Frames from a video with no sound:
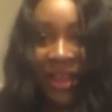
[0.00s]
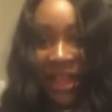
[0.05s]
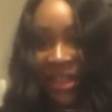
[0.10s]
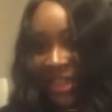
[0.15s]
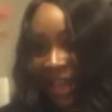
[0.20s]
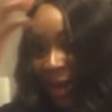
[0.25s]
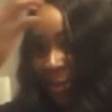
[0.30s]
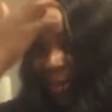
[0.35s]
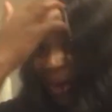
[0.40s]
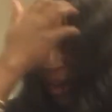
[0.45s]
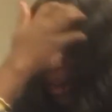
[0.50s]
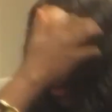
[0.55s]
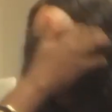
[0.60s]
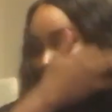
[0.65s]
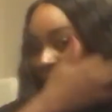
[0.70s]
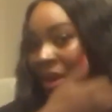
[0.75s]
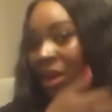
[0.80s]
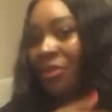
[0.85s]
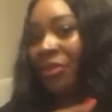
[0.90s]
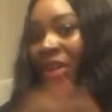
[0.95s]
that down below
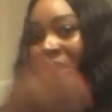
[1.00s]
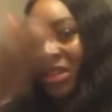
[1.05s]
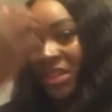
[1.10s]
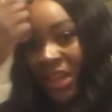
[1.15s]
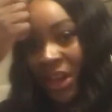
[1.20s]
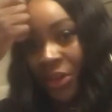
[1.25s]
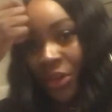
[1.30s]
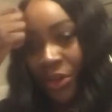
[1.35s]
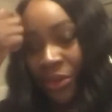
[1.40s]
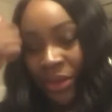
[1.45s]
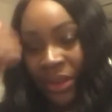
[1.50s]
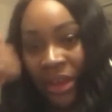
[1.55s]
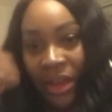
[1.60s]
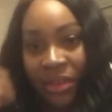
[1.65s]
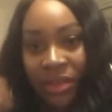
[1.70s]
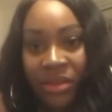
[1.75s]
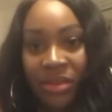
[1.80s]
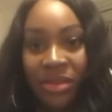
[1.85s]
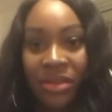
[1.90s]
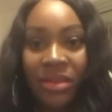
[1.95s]
when I find out who the
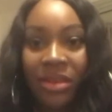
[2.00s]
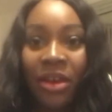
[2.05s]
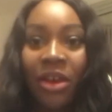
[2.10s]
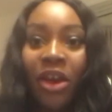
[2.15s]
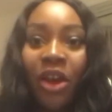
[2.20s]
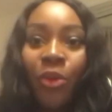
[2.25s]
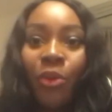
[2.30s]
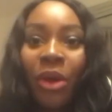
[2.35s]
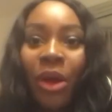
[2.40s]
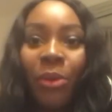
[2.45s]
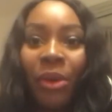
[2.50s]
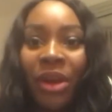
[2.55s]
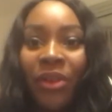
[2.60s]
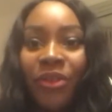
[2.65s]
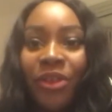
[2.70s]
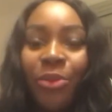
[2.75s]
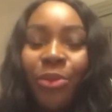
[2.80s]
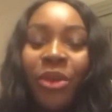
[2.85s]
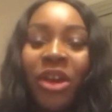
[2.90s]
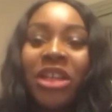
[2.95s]
others were. One of
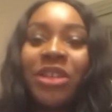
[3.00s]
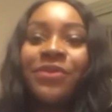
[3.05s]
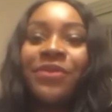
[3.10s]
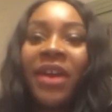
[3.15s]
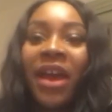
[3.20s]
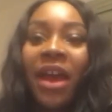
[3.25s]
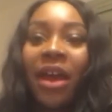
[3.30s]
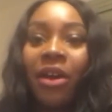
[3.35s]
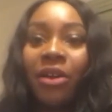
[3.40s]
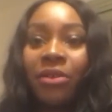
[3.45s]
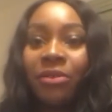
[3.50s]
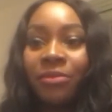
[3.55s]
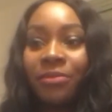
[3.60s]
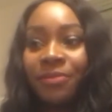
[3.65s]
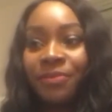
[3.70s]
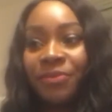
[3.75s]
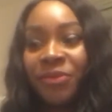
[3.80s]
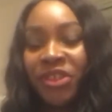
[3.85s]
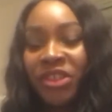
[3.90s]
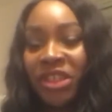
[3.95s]
them worked for ELLE.
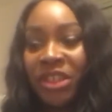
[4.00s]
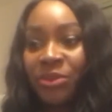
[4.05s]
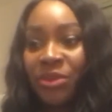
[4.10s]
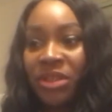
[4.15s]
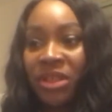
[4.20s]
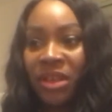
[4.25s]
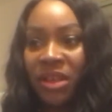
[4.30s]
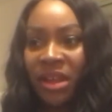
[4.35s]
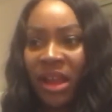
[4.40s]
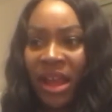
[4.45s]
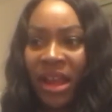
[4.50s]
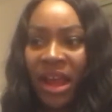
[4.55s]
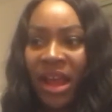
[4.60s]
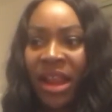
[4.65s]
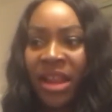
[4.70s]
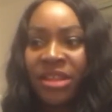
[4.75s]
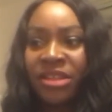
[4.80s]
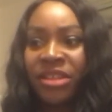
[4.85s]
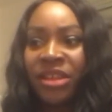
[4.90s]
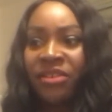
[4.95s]
She was an
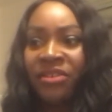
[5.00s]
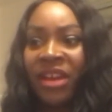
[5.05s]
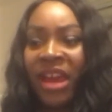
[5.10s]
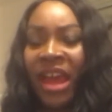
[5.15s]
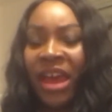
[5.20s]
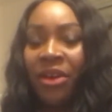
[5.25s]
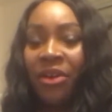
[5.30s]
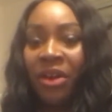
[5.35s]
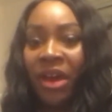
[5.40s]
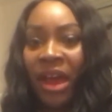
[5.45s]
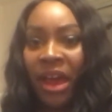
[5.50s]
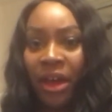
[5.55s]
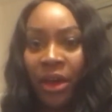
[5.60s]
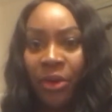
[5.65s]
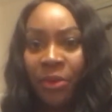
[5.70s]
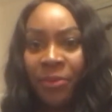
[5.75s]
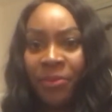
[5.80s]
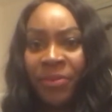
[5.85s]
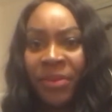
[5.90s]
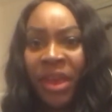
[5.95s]
editor at
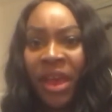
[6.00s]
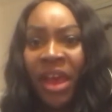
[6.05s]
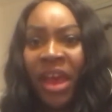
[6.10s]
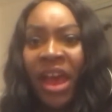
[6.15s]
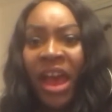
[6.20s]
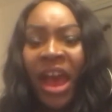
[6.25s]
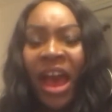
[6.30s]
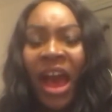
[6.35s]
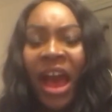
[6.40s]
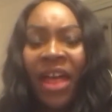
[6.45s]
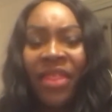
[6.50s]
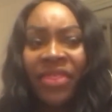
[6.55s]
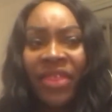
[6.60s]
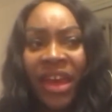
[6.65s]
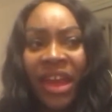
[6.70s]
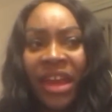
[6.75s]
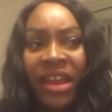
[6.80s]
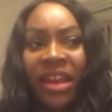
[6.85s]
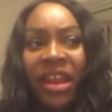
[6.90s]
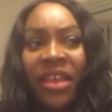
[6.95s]
ELLE. And
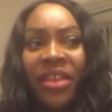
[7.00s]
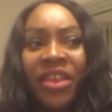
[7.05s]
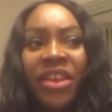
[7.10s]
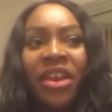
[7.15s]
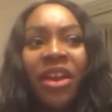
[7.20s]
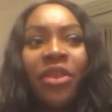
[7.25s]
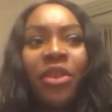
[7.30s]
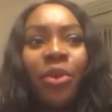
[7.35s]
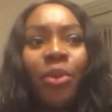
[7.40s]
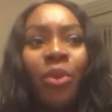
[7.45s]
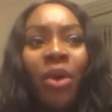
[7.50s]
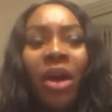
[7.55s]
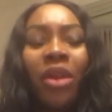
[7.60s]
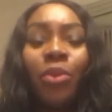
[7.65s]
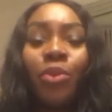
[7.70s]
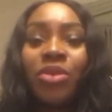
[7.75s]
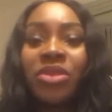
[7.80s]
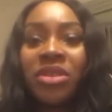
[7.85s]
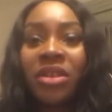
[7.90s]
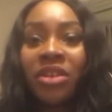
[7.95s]
then the other
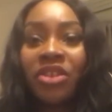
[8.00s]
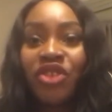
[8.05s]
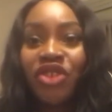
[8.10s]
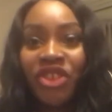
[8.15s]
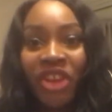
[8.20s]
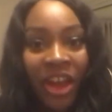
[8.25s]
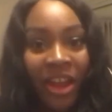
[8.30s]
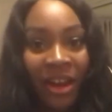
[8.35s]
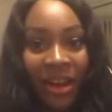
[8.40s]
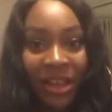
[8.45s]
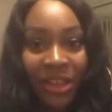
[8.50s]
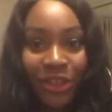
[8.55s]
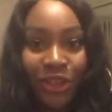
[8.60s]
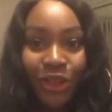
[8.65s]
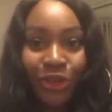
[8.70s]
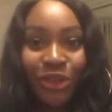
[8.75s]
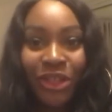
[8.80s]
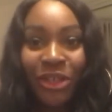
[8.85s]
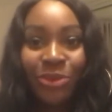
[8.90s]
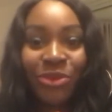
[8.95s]
one was a journalist
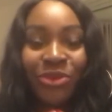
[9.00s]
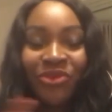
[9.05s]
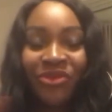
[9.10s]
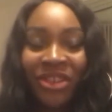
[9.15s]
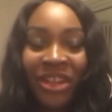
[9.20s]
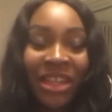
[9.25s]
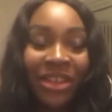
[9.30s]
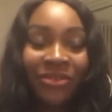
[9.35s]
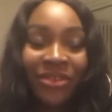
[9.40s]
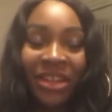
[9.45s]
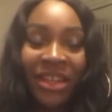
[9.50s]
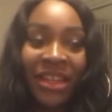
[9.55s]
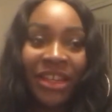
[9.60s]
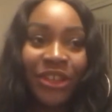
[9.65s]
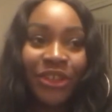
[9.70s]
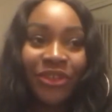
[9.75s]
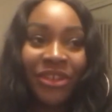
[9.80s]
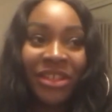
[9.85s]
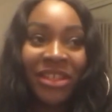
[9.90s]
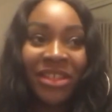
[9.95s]
who she was really, really
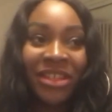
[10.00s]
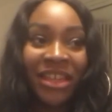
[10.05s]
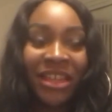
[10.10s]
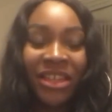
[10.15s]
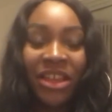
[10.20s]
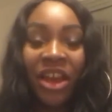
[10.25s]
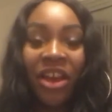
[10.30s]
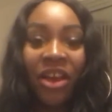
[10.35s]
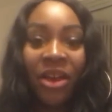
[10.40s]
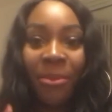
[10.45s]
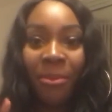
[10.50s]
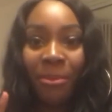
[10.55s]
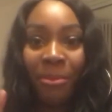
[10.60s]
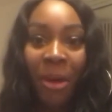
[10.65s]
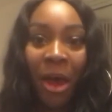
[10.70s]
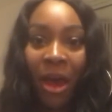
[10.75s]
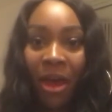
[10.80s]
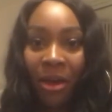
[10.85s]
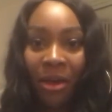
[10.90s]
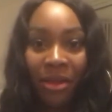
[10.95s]
interesting.
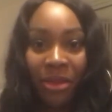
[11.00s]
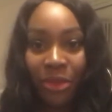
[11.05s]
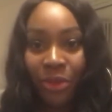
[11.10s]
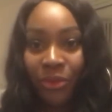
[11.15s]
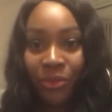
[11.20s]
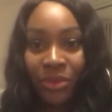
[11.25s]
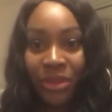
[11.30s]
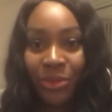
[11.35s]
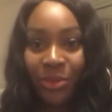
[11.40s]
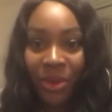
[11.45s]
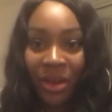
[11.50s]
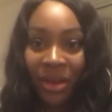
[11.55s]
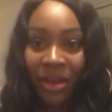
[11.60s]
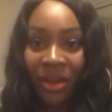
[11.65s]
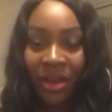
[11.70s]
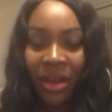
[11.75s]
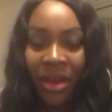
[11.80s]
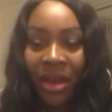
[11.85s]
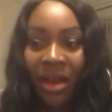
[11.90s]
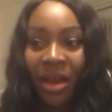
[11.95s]
Her thoughts were
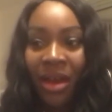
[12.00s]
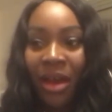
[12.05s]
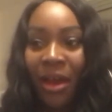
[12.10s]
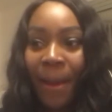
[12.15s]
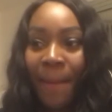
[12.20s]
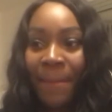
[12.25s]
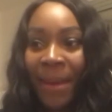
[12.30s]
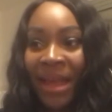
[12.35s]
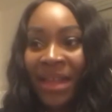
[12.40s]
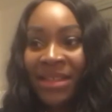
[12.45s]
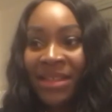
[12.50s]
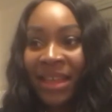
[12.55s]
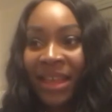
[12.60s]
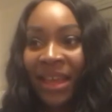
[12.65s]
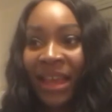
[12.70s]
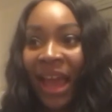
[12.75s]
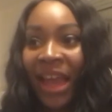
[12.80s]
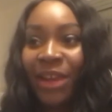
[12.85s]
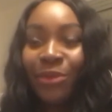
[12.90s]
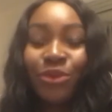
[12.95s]

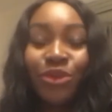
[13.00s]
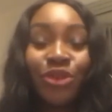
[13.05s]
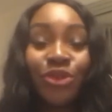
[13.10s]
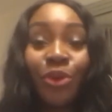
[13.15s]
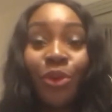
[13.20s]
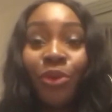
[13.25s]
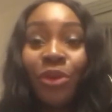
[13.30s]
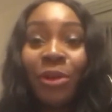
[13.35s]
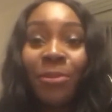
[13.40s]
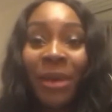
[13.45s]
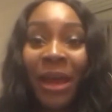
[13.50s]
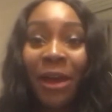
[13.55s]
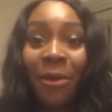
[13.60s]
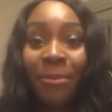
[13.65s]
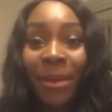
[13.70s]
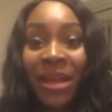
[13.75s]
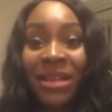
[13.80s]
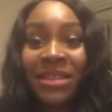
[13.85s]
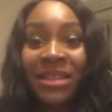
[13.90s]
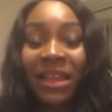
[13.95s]
amazing. And it was all about
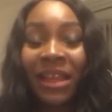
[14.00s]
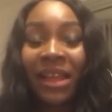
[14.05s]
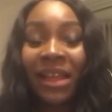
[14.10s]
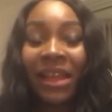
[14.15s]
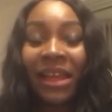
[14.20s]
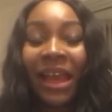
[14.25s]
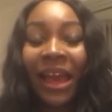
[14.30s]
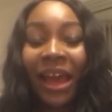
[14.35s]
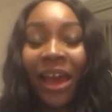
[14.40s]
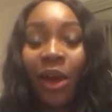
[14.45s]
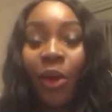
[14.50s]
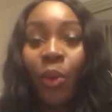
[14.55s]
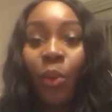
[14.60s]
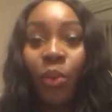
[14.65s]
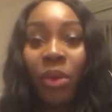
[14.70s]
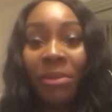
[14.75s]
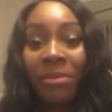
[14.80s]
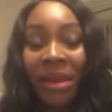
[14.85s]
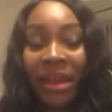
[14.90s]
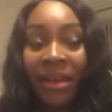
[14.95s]
basically how
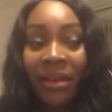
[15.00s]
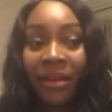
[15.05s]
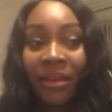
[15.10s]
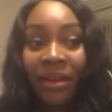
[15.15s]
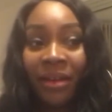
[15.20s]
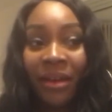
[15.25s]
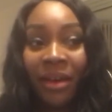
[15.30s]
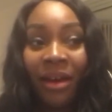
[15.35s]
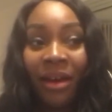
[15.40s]
women